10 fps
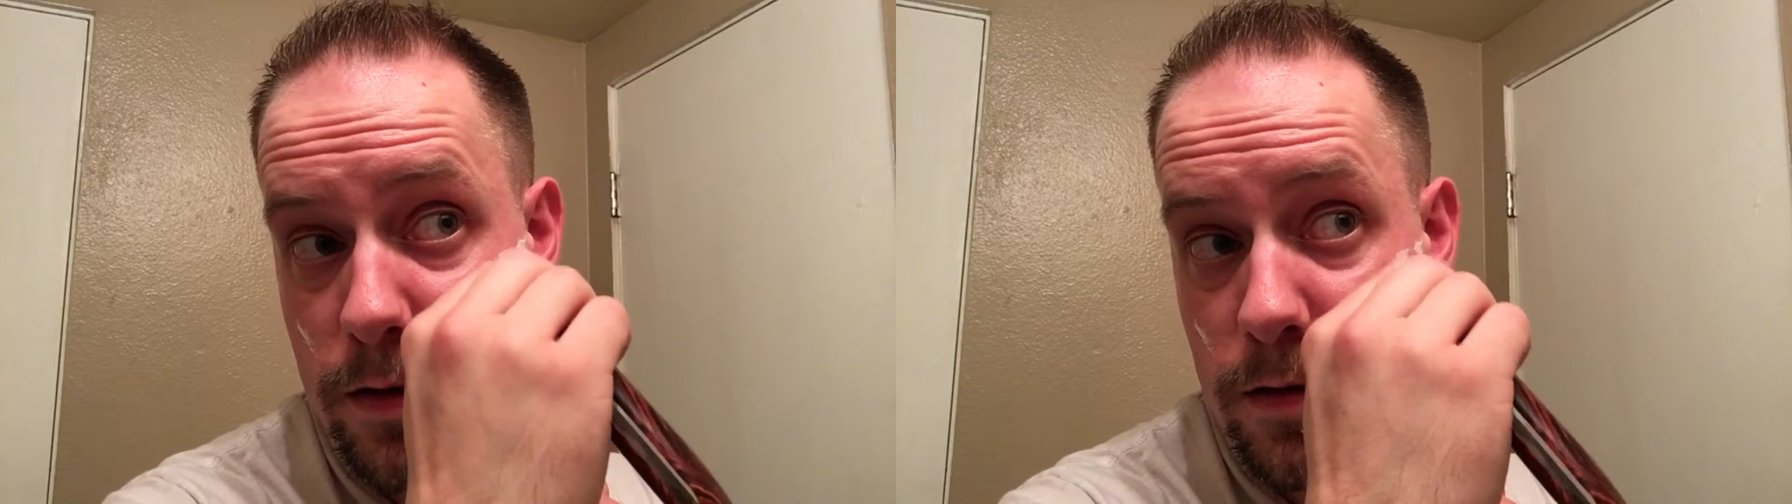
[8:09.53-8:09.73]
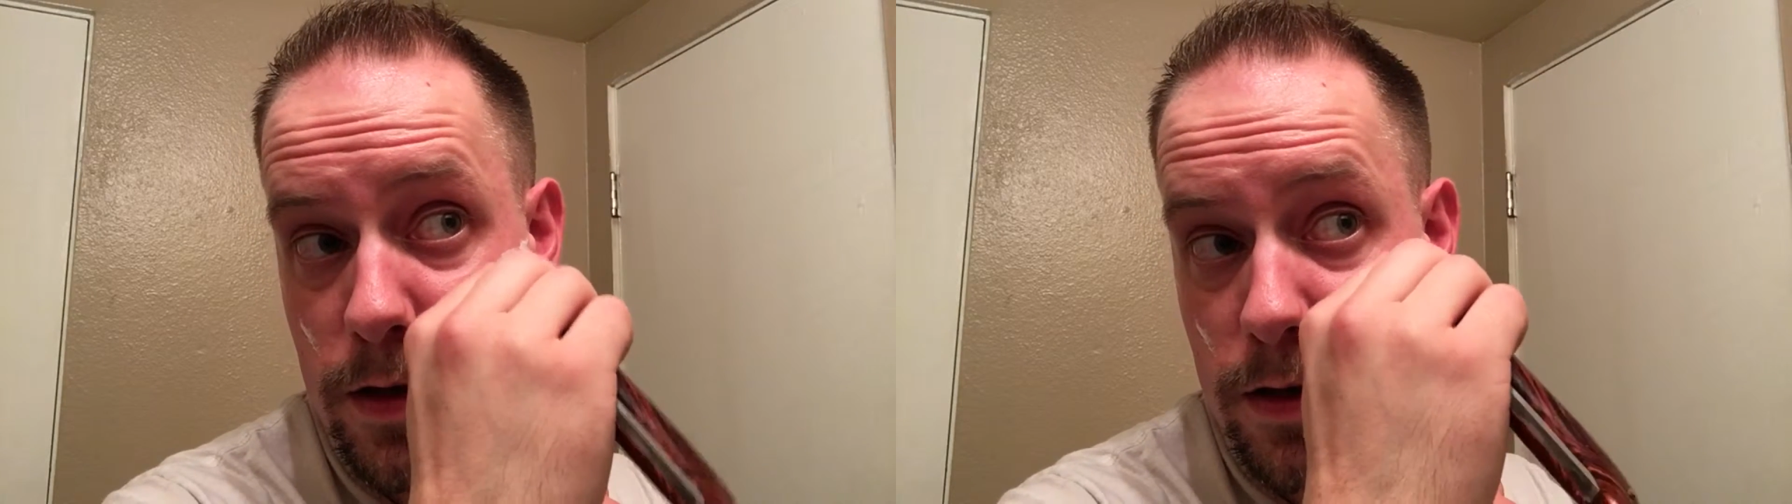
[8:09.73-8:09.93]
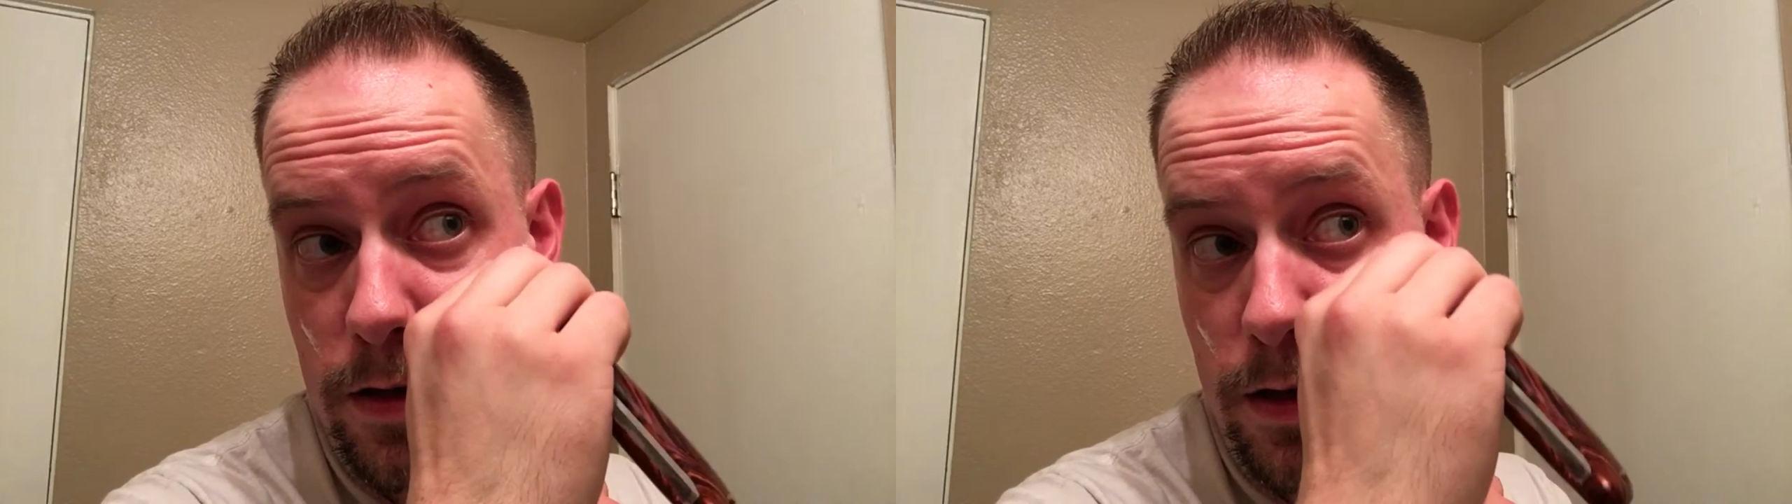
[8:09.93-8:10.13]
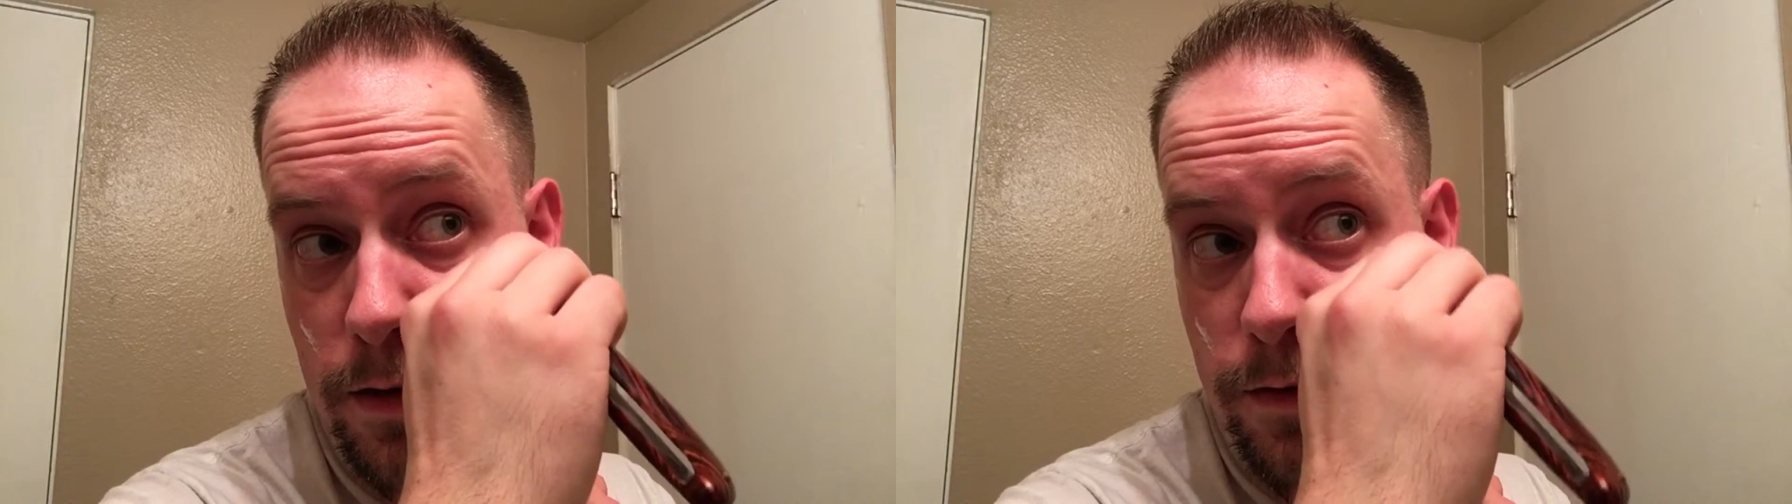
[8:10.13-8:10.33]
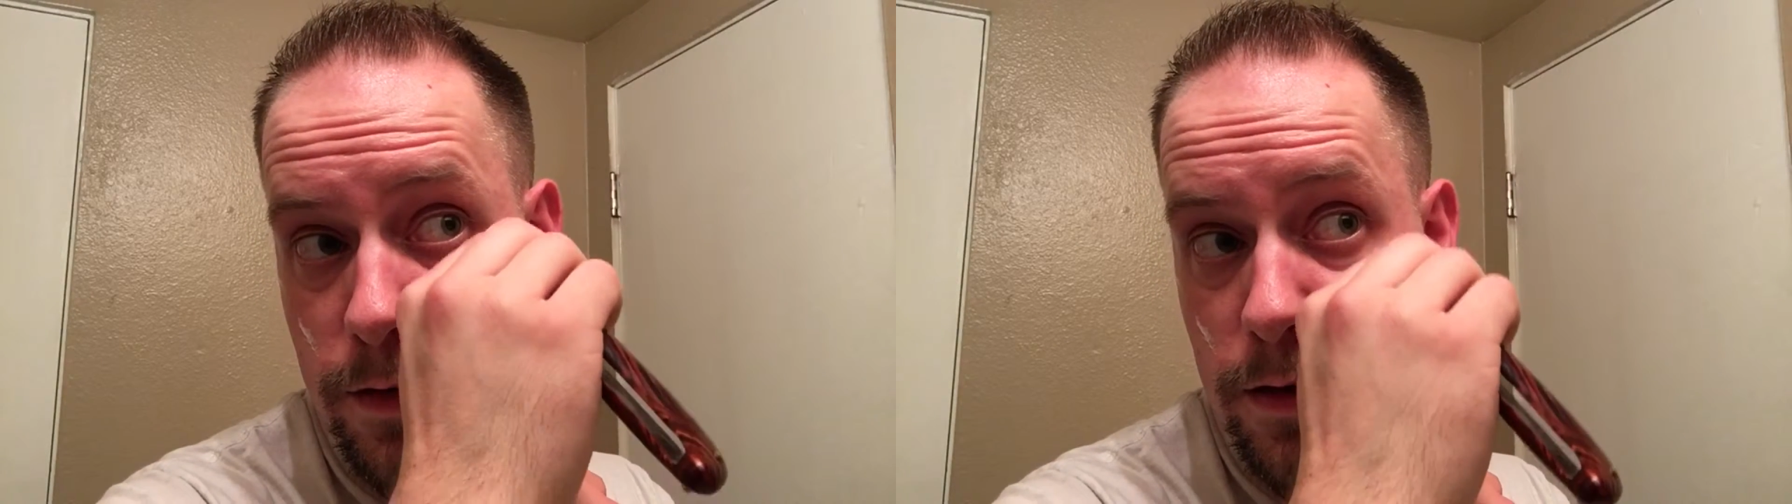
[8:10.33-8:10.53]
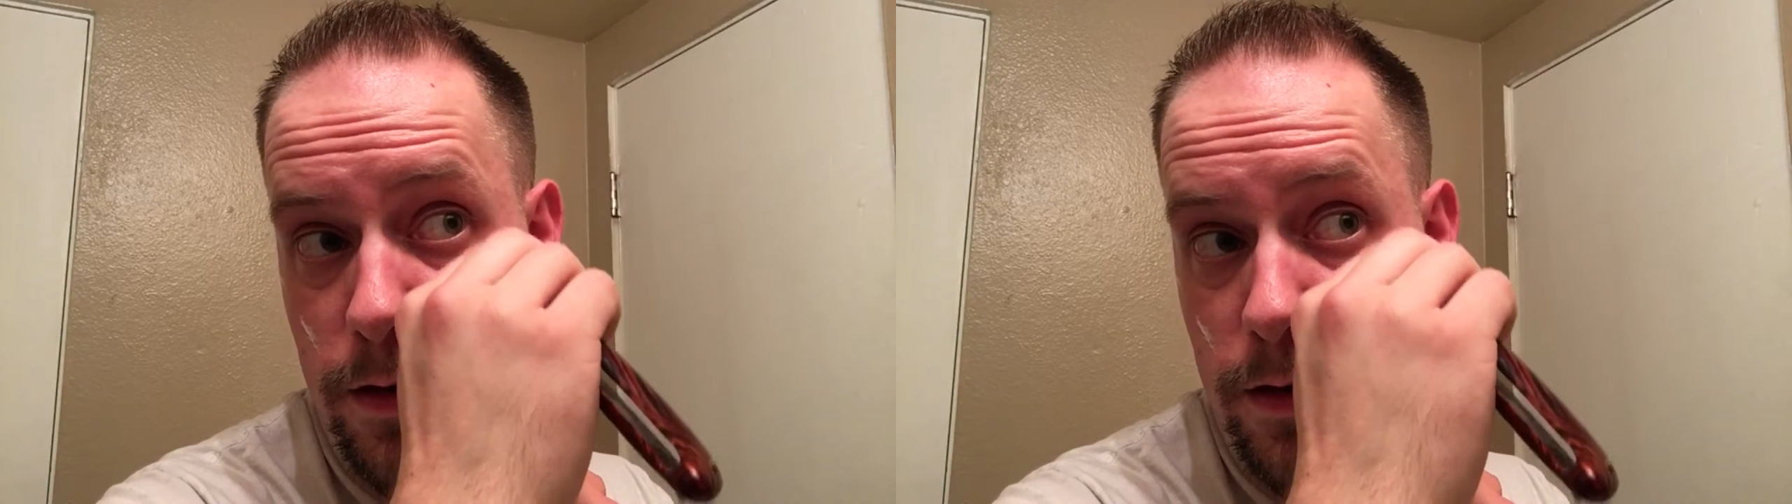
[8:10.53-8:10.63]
stress enough,